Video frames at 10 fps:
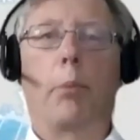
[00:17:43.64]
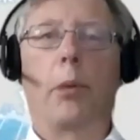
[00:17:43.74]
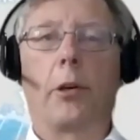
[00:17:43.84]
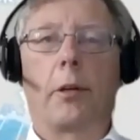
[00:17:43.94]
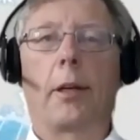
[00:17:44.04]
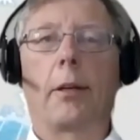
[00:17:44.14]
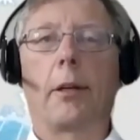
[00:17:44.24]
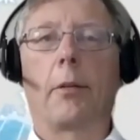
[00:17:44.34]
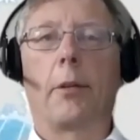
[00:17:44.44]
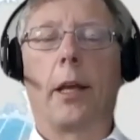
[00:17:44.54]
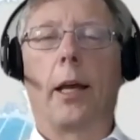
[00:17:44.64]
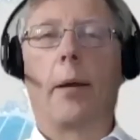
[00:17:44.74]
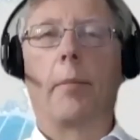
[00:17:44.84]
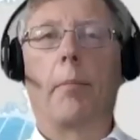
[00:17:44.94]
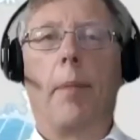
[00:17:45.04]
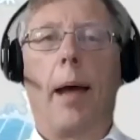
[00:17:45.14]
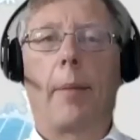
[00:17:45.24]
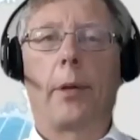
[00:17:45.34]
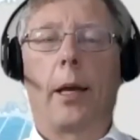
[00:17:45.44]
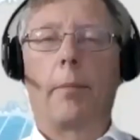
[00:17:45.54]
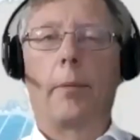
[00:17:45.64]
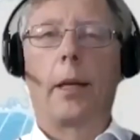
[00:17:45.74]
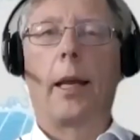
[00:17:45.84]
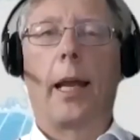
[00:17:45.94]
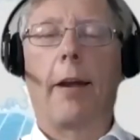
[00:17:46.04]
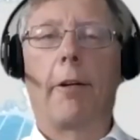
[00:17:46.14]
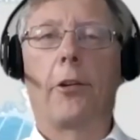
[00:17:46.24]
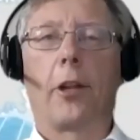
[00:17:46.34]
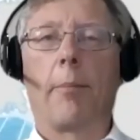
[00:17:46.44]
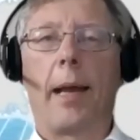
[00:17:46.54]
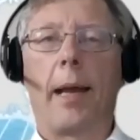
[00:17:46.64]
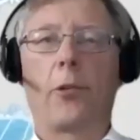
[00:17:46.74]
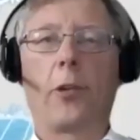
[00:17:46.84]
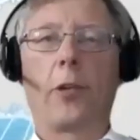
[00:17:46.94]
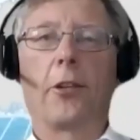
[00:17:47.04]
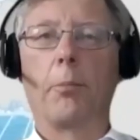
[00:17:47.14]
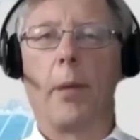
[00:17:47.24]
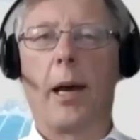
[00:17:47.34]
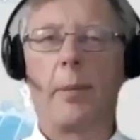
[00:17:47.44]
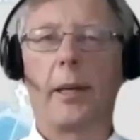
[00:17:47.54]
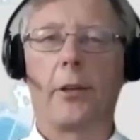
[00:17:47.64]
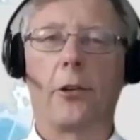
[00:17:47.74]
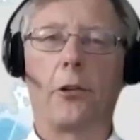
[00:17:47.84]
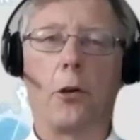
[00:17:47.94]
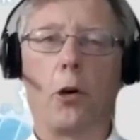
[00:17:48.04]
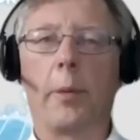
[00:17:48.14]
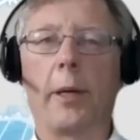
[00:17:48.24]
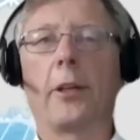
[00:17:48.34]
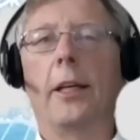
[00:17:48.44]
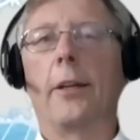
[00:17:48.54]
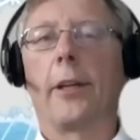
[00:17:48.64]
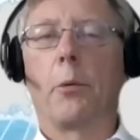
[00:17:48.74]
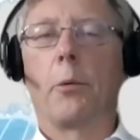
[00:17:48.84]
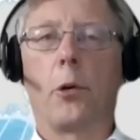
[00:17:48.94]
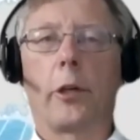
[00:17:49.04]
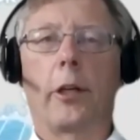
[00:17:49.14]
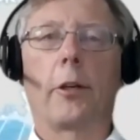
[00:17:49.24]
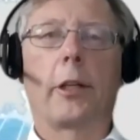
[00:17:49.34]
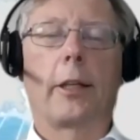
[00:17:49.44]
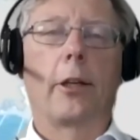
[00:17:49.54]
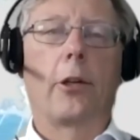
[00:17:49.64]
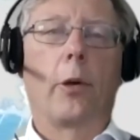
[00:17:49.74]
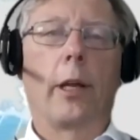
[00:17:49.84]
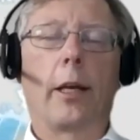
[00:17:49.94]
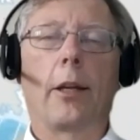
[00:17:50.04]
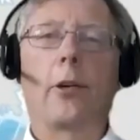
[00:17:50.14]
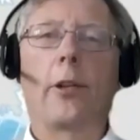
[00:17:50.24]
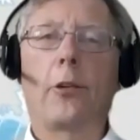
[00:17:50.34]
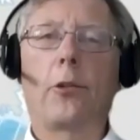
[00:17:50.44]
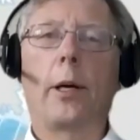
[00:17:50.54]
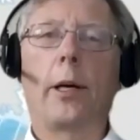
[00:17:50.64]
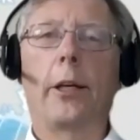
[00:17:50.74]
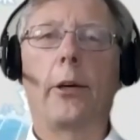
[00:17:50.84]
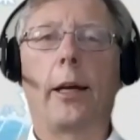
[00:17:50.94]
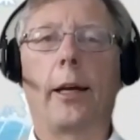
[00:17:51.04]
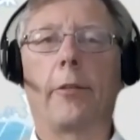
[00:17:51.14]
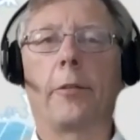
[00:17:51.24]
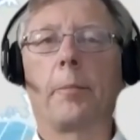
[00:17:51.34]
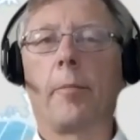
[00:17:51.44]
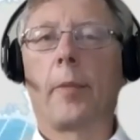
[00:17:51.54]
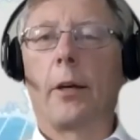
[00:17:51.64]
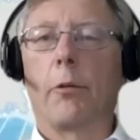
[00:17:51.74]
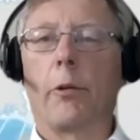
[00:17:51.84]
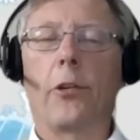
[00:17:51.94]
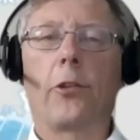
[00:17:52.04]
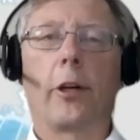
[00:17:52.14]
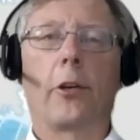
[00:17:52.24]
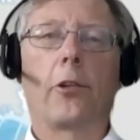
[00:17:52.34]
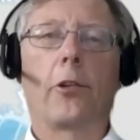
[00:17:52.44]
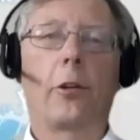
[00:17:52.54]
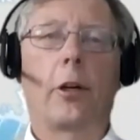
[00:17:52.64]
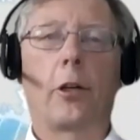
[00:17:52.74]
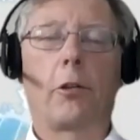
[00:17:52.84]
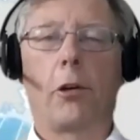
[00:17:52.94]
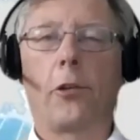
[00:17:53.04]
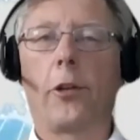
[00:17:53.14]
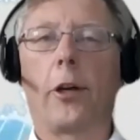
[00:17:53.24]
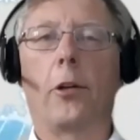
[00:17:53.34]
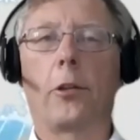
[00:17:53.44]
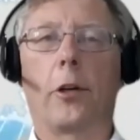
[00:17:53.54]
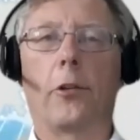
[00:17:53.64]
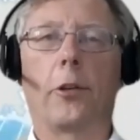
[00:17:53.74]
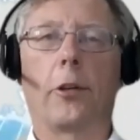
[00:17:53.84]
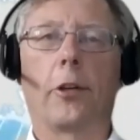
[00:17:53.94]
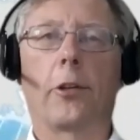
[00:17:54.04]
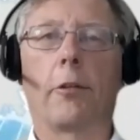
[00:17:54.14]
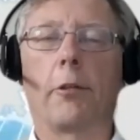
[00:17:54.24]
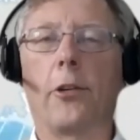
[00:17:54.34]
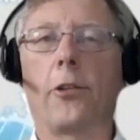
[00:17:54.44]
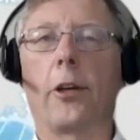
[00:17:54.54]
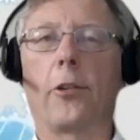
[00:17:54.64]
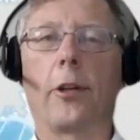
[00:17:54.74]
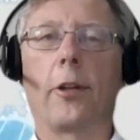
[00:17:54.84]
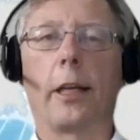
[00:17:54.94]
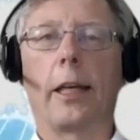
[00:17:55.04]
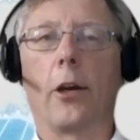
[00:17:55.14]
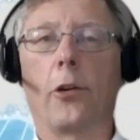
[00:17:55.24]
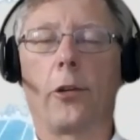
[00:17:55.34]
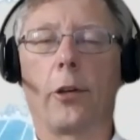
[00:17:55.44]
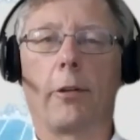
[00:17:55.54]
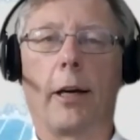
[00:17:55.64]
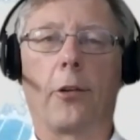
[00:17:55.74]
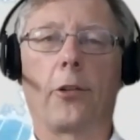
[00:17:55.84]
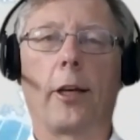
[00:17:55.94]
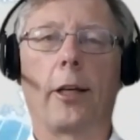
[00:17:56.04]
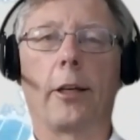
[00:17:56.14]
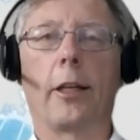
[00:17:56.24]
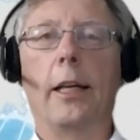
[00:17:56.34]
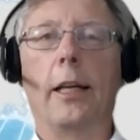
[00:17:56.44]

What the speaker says: put areas of the map saying, this is my bit, this is your bit. They were all going to do it. And that's why you have research across the whole continent and research in the ocean around side it